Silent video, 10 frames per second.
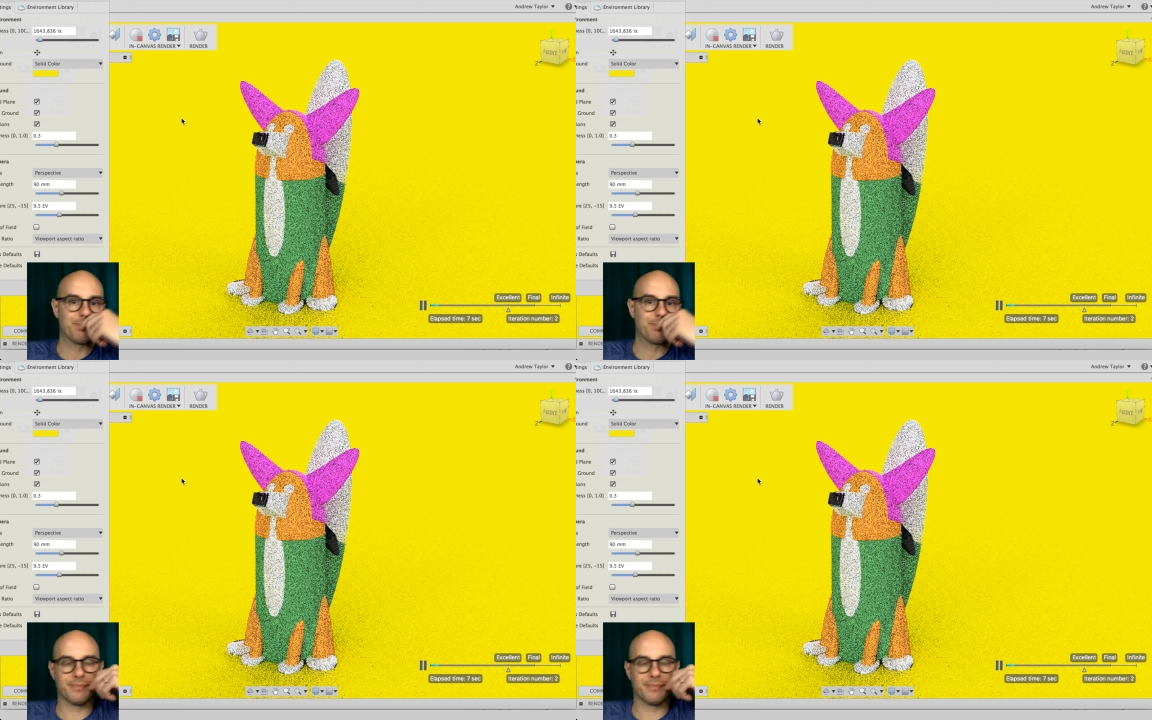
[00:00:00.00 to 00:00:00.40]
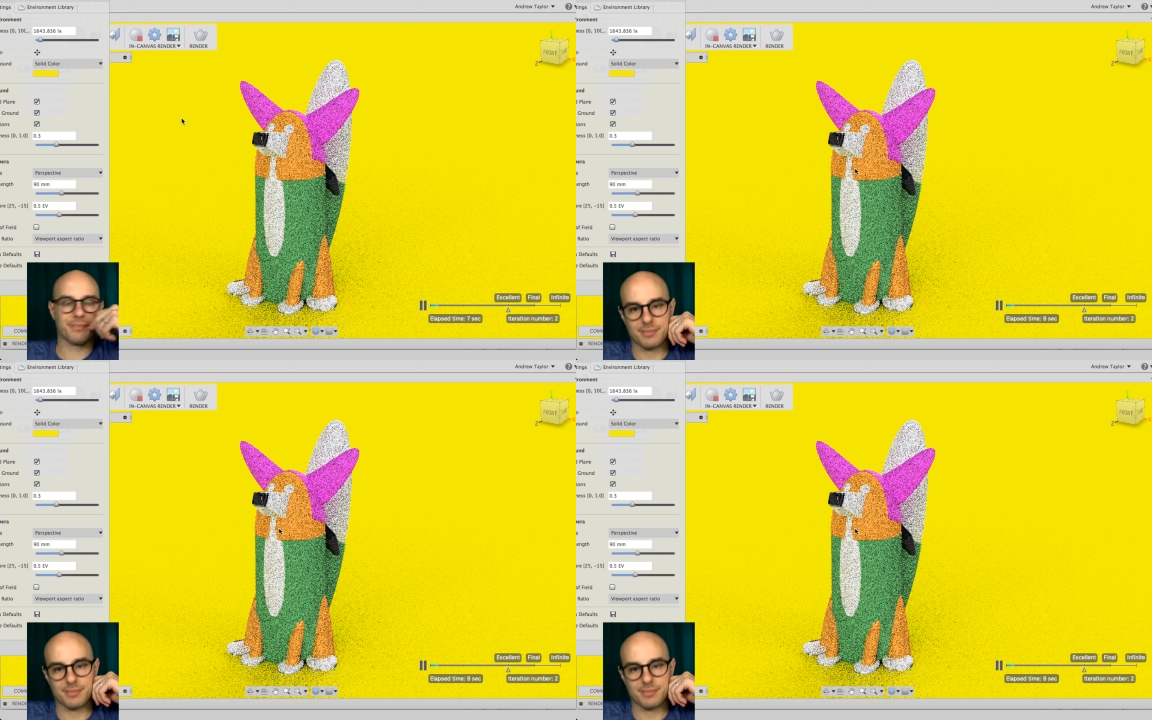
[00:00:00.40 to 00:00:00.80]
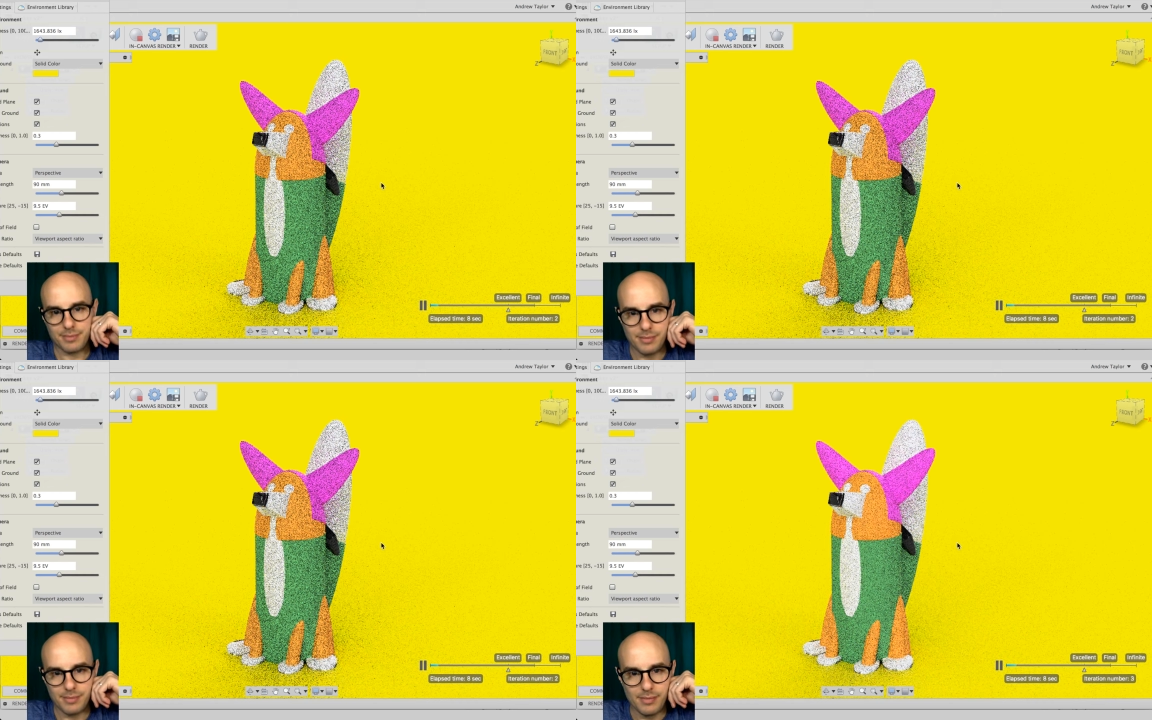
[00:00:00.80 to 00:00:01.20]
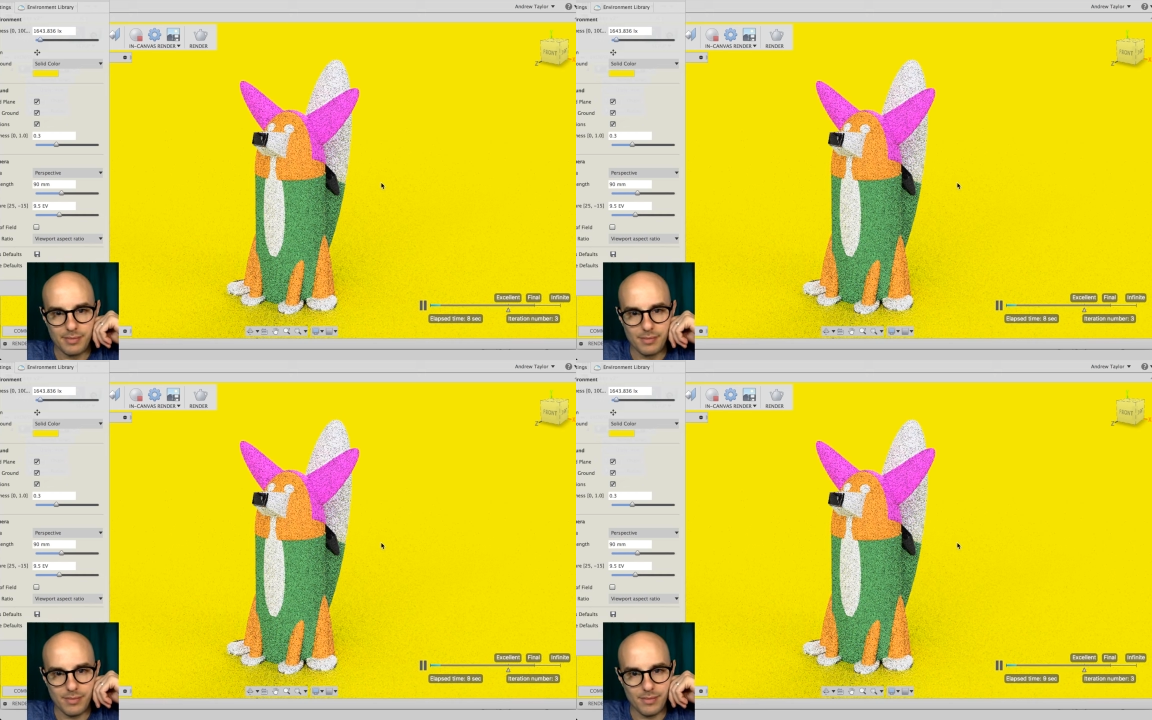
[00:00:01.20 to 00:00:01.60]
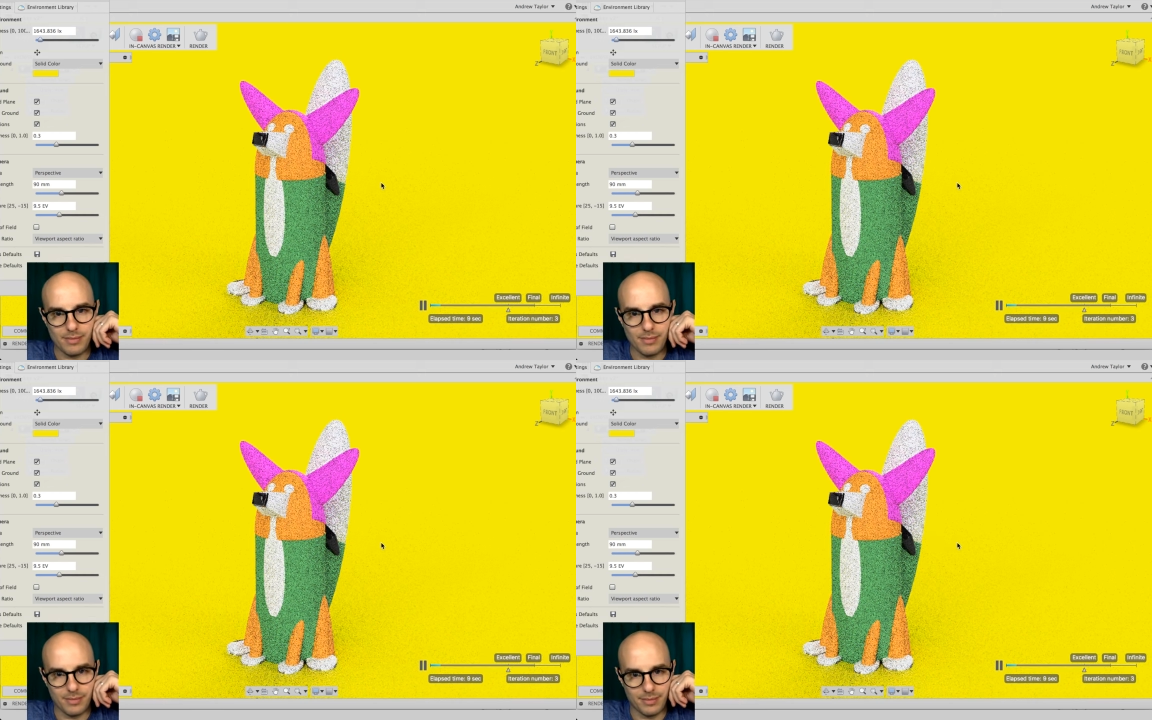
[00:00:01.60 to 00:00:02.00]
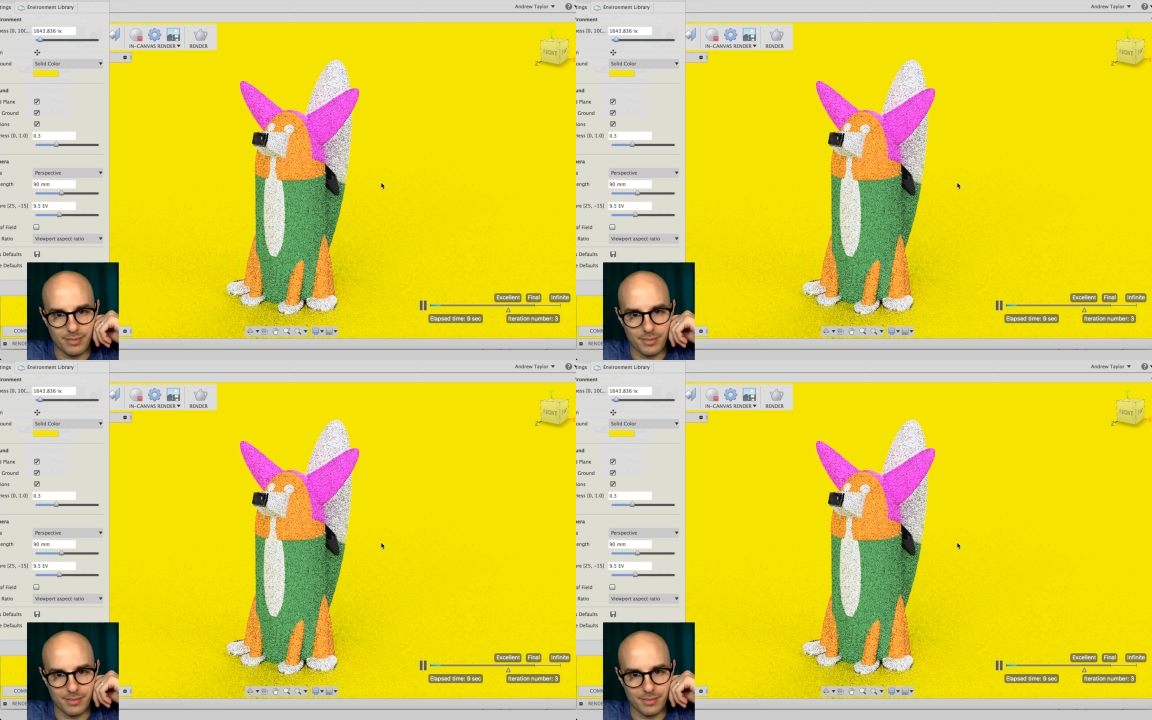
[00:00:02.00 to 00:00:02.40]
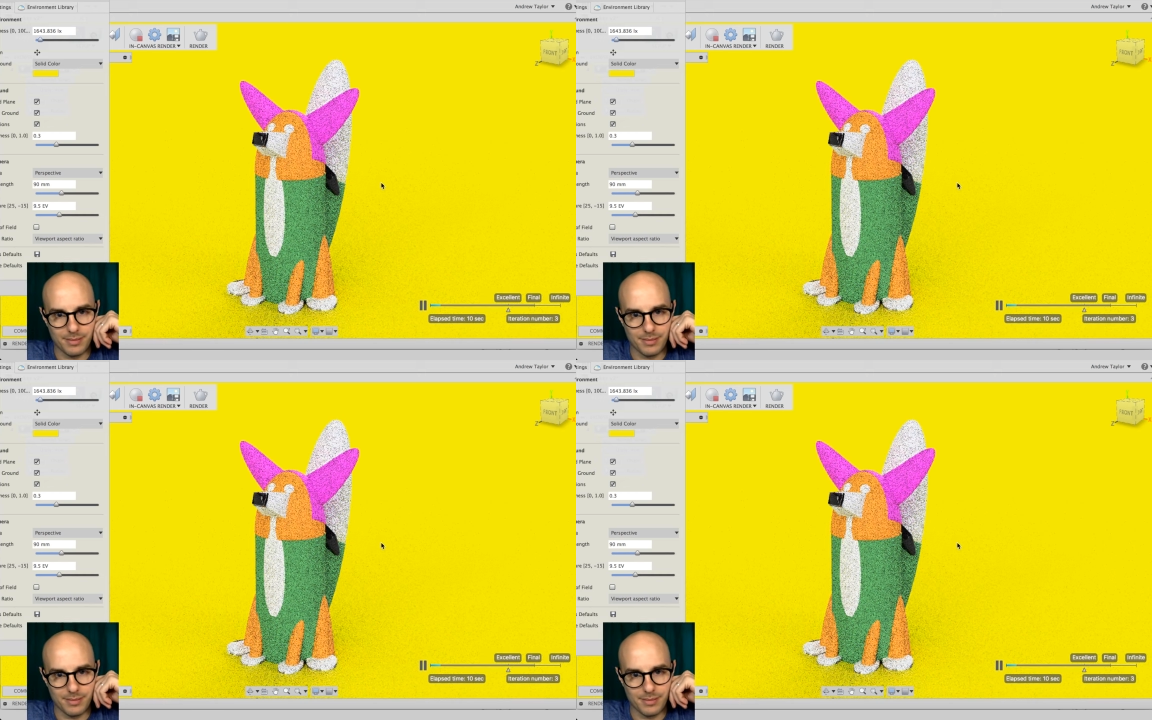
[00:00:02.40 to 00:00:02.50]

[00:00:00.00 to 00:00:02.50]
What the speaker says: (no one is talking)